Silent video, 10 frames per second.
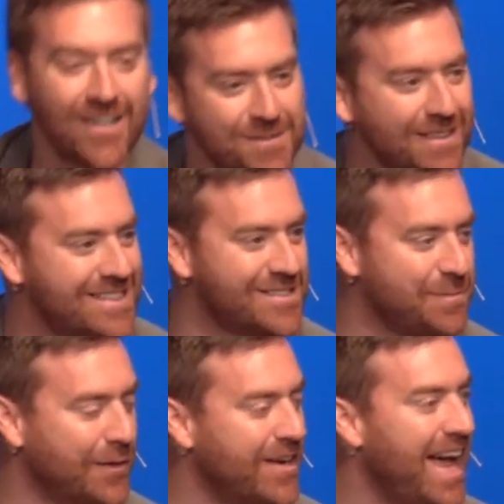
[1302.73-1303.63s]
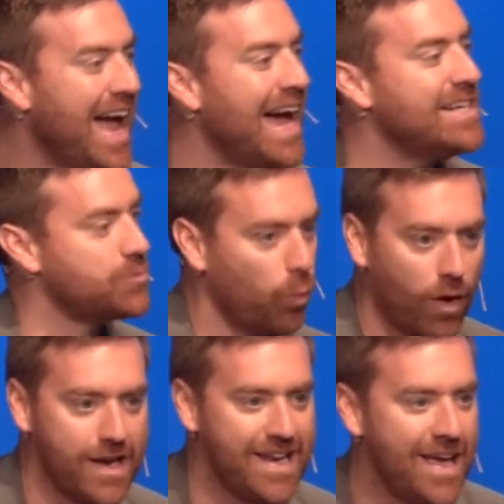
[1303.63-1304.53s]
about the Spirit as
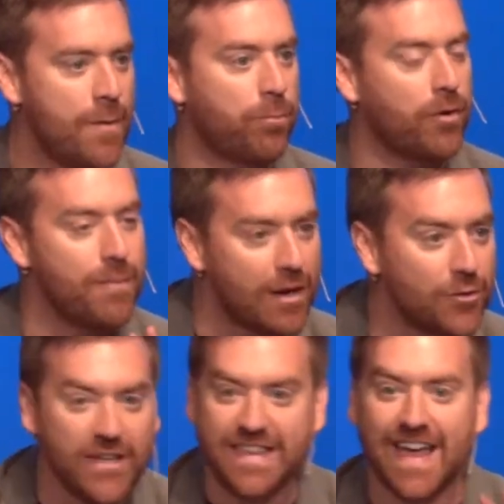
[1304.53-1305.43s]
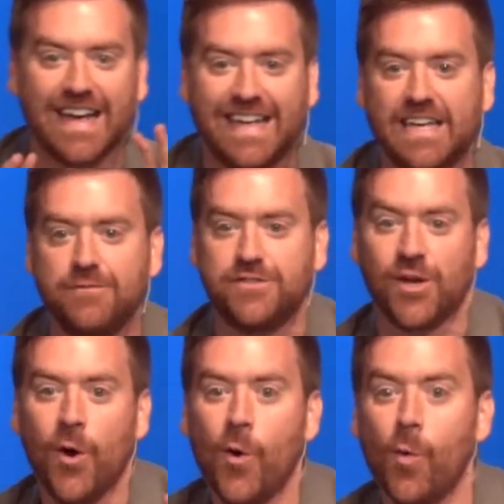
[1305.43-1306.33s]
one primarily that gives
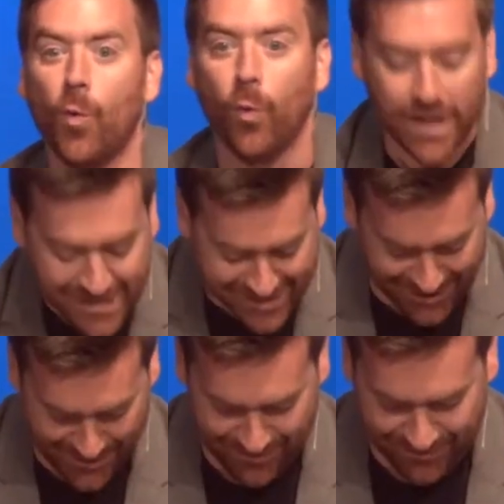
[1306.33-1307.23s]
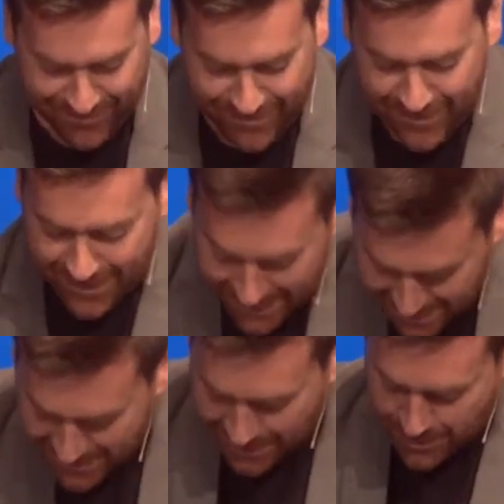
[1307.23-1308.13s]
wisdom?
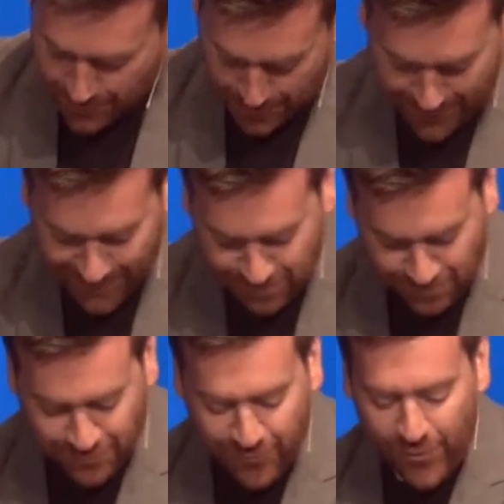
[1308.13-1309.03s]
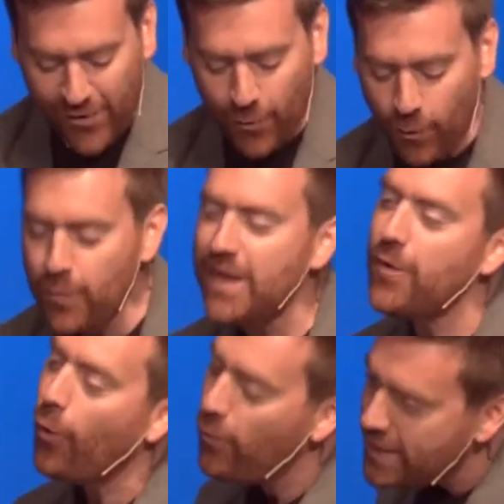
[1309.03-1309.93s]
This is the truth. When we in the
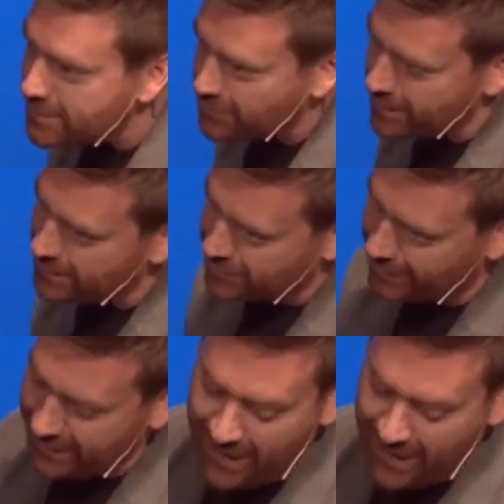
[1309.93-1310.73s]
holiness tradition